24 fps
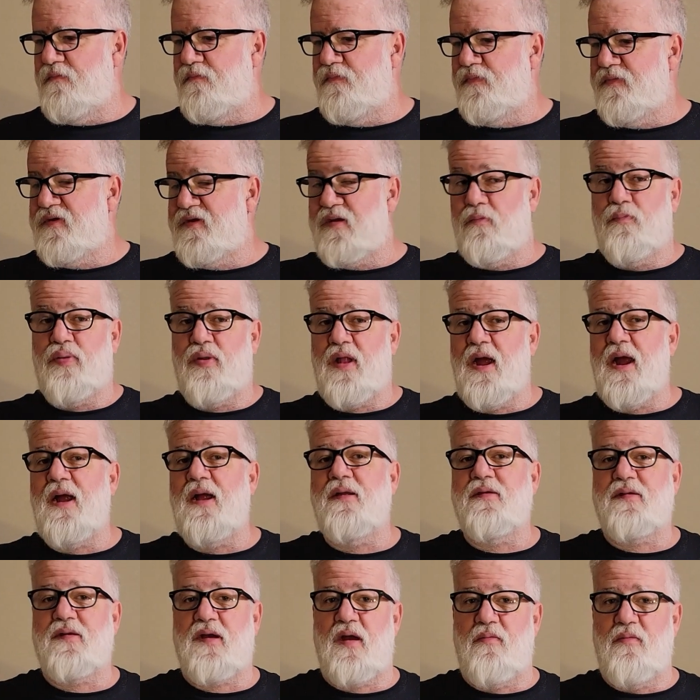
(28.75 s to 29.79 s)
some
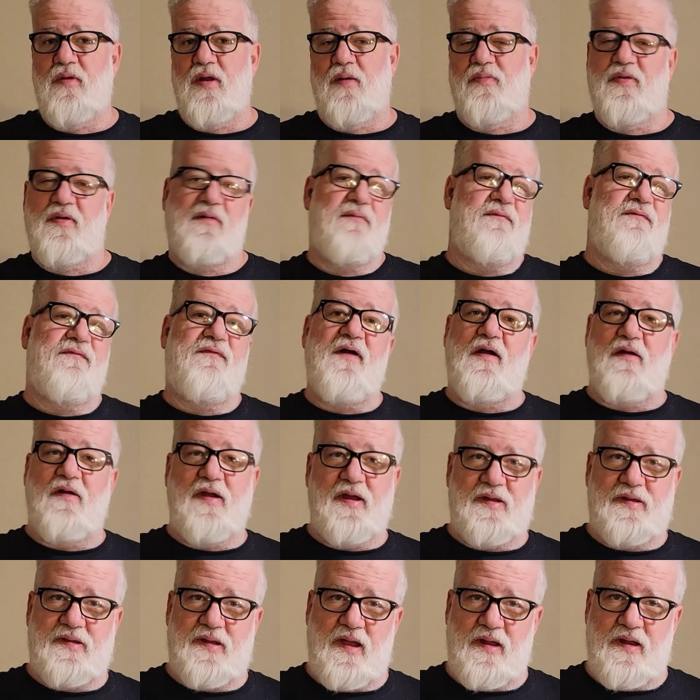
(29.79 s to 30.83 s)
plans coming up that I'm very
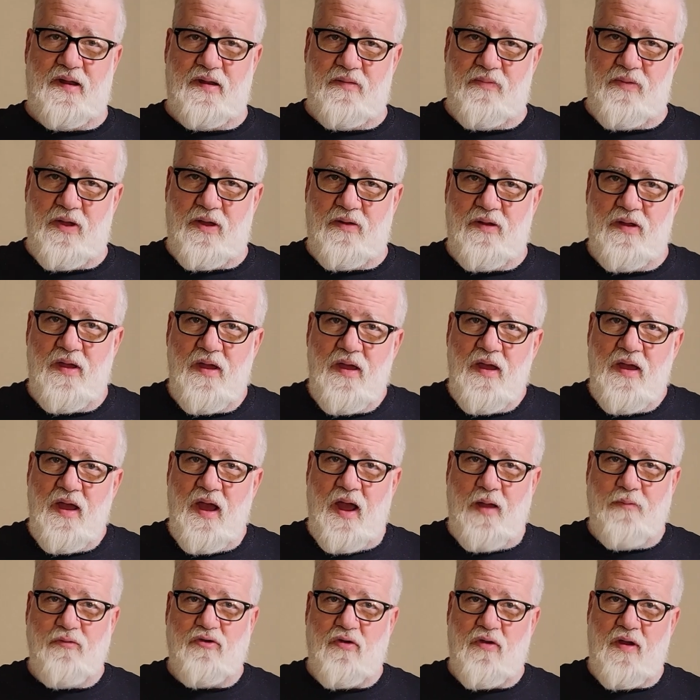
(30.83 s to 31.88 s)
excited about.
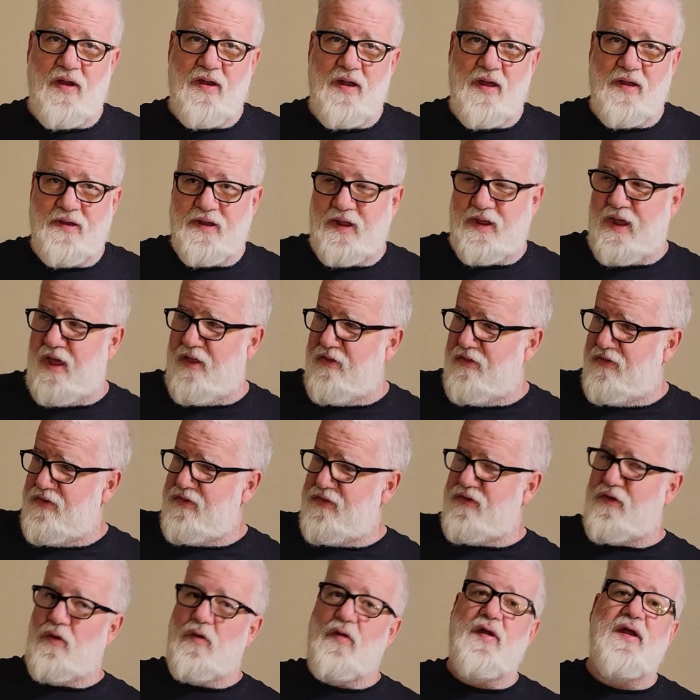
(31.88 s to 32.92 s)
I'm trying not to get
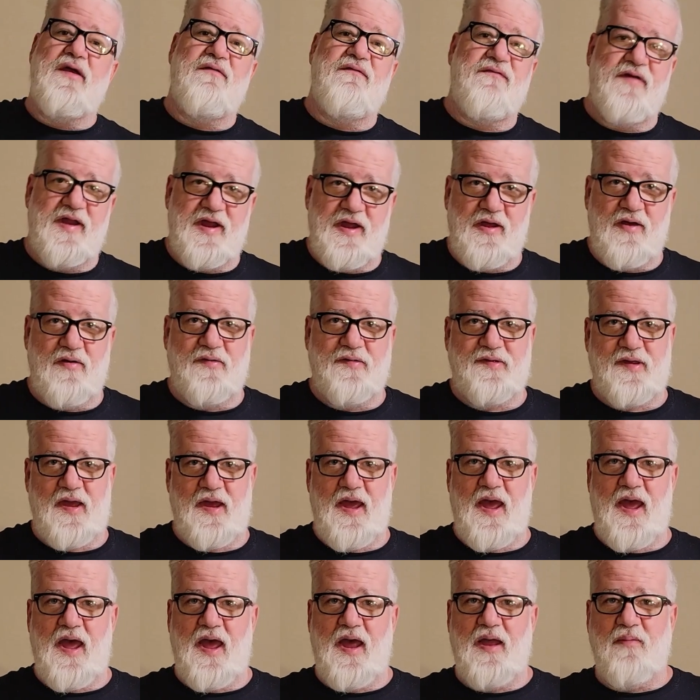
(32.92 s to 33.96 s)
30 videos
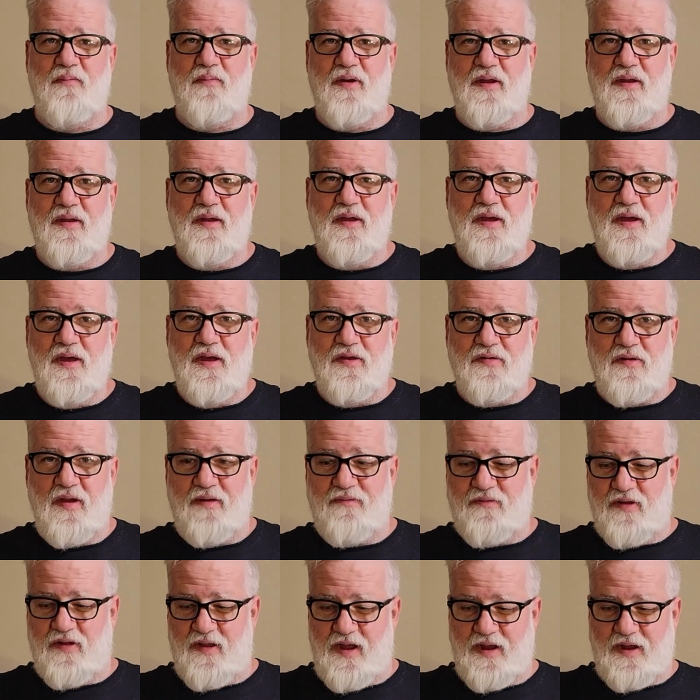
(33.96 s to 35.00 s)
ahead, but so I have
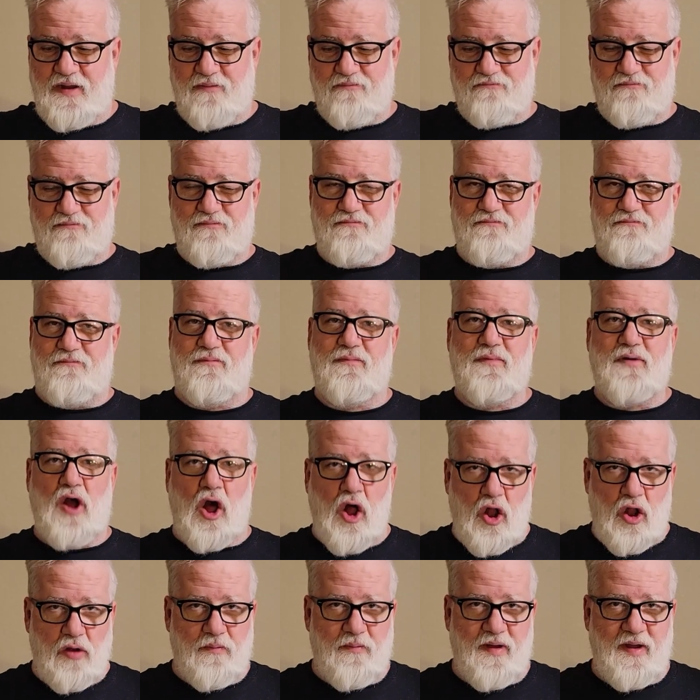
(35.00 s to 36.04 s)
to like
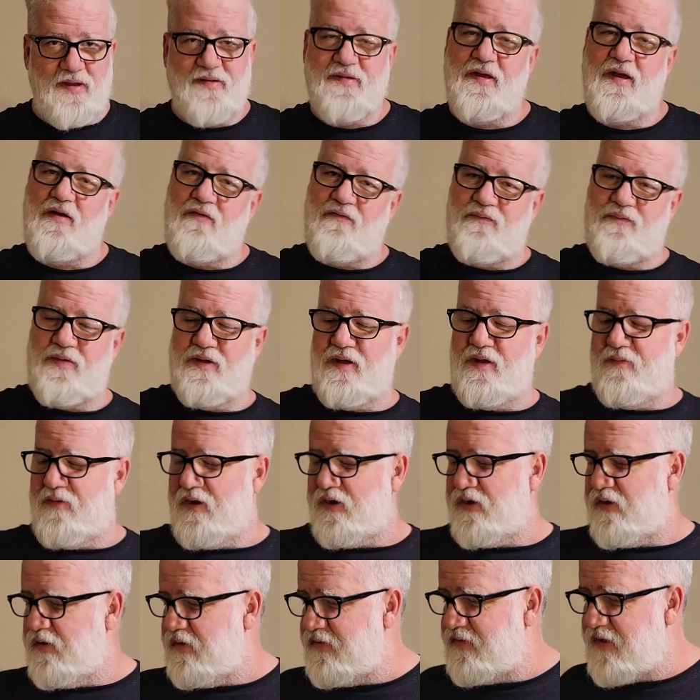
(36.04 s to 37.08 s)
calm myself, but I'm
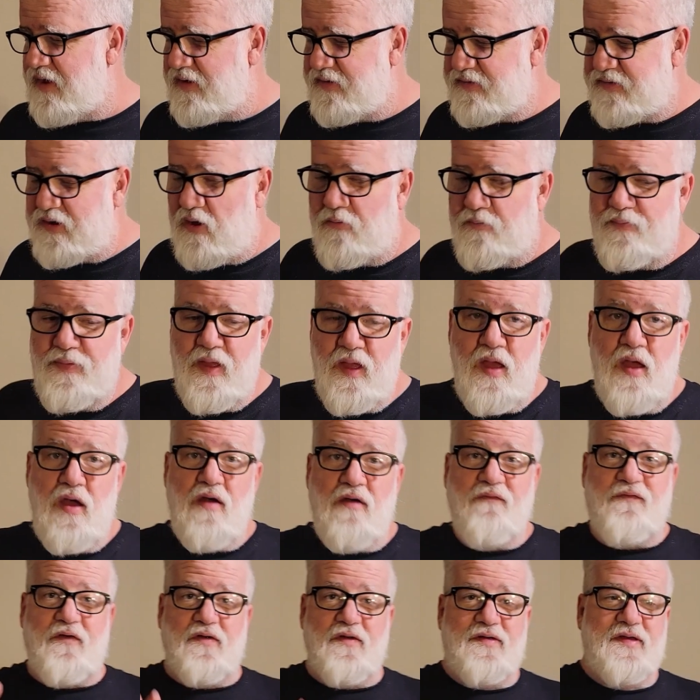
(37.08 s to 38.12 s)
not good at that. So
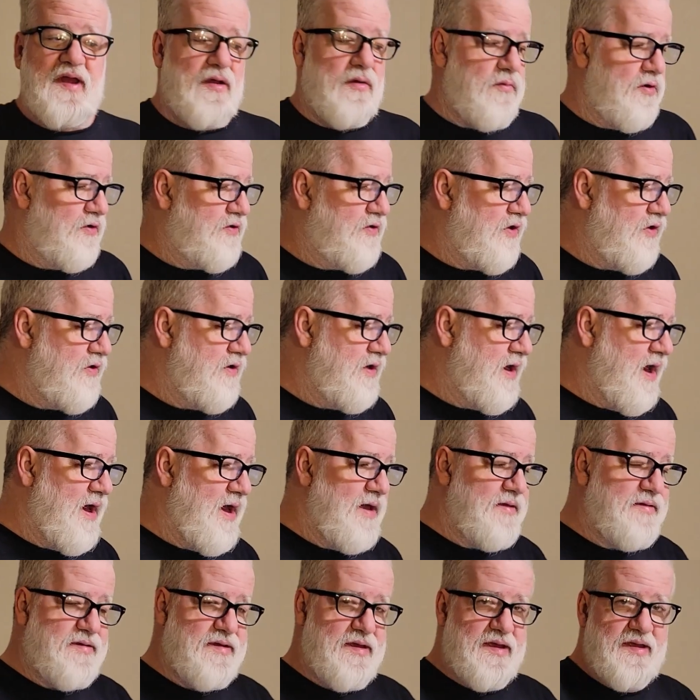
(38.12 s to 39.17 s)
first thing I want to show you
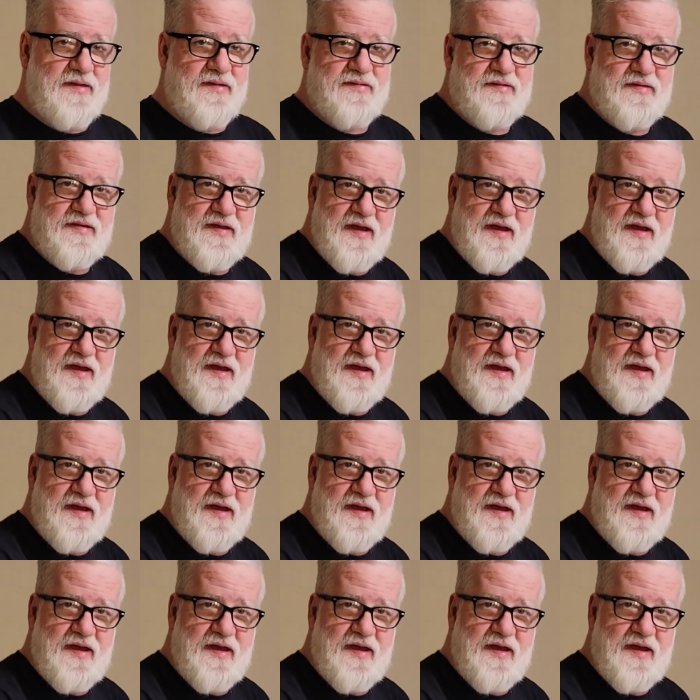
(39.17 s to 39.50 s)
guys is